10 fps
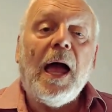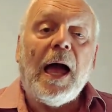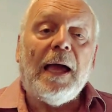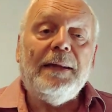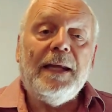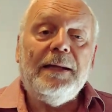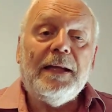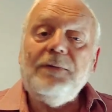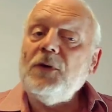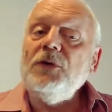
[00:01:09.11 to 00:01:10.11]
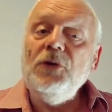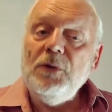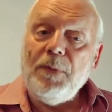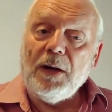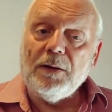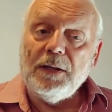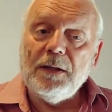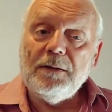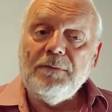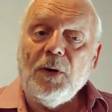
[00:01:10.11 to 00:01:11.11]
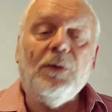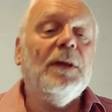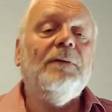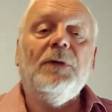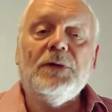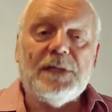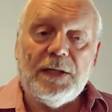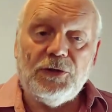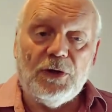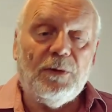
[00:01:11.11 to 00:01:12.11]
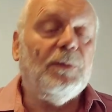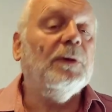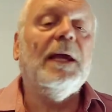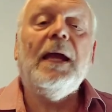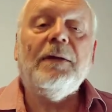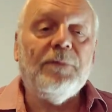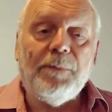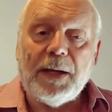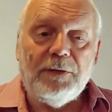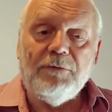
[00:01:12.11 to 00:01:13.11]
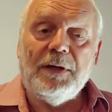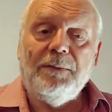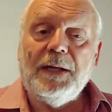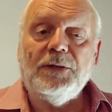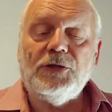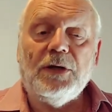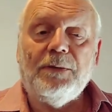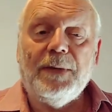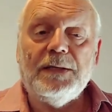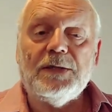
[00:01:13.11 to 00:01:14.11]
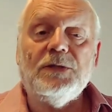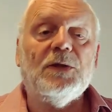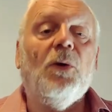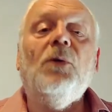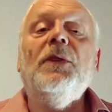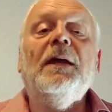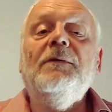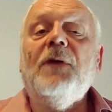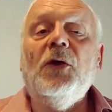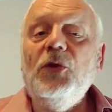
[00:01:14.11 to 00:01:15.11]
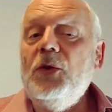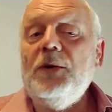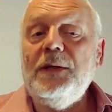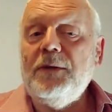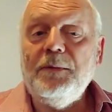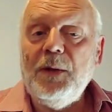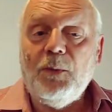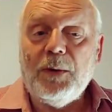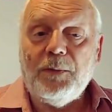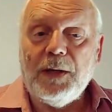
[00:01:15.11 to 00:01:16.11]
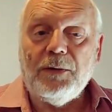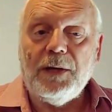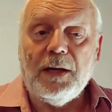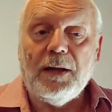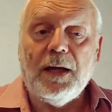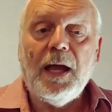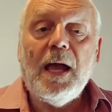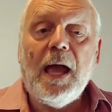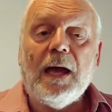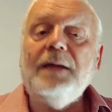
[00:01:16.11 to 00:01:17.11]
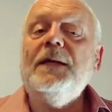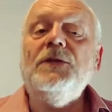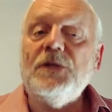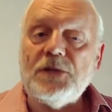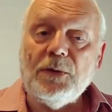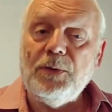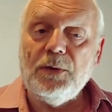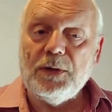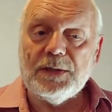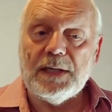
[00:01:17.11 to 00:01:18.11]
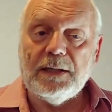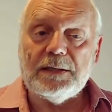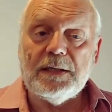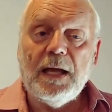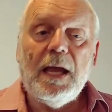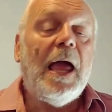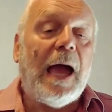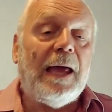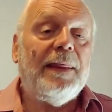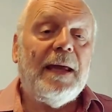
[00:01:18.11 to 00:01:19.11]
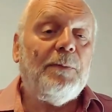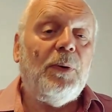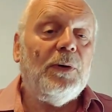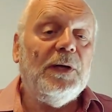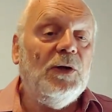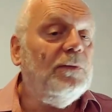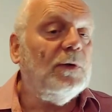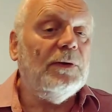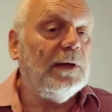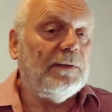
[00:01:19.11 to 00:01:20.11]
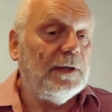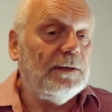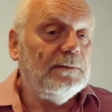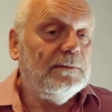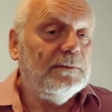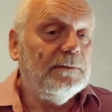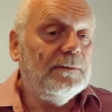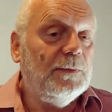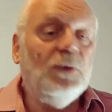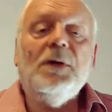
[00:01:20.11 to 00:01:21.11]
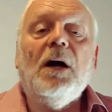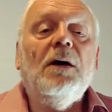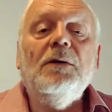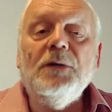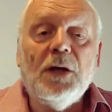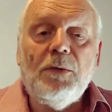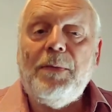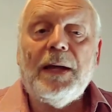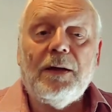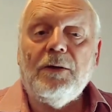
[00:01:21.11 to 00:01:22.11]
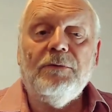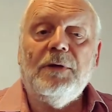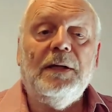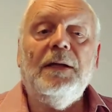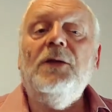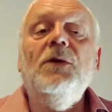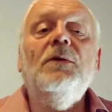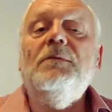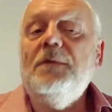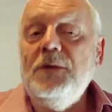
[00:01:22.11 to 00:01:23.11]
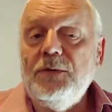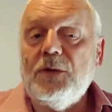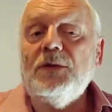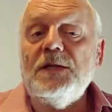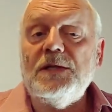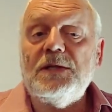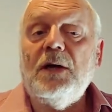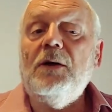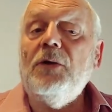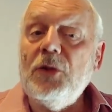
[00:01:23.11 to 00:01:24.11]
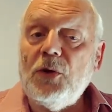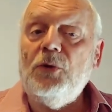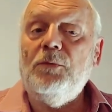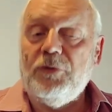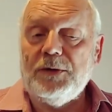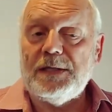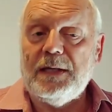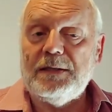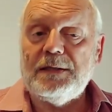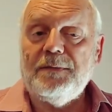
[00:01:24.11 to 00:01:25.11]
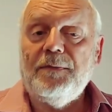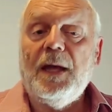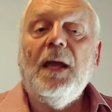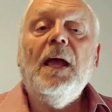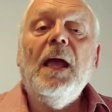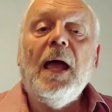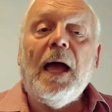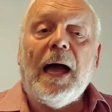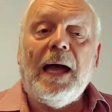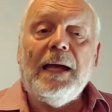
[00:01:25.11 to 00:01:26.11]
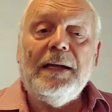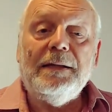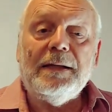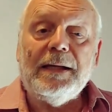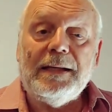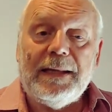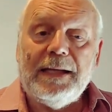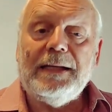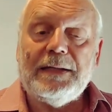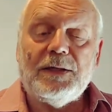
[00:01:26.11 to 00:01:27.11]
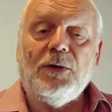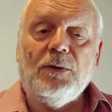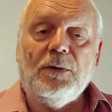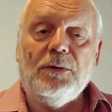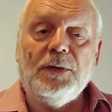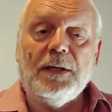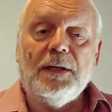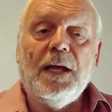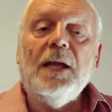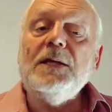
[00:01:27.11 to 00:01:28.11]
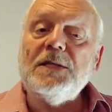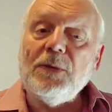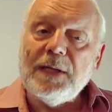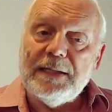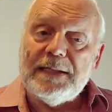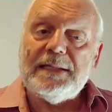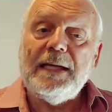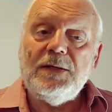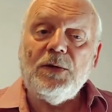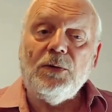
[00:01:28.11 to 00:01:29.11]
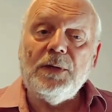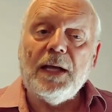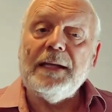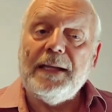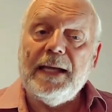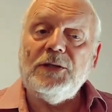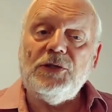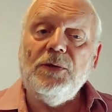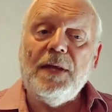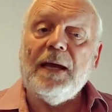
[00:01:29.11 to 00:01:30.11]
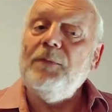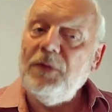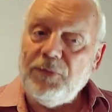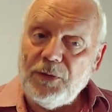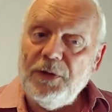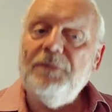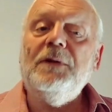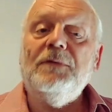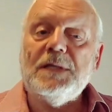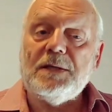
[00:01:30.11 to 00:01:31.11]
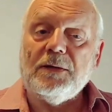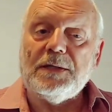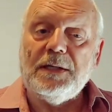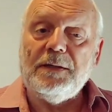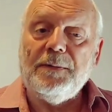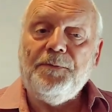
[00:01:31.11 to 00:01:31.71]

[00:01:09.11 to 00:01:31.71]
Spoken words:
And then they've got a new partner, or they've lost their job, or they haven't paid the right amount of child maintenance, or they've annoyed them in one way or the other, and they just stop all contact. At that point, you've got nothing. You can't go back over anything. You've got to start the court process and then get a court order. So a consent order gets you that before you've even started.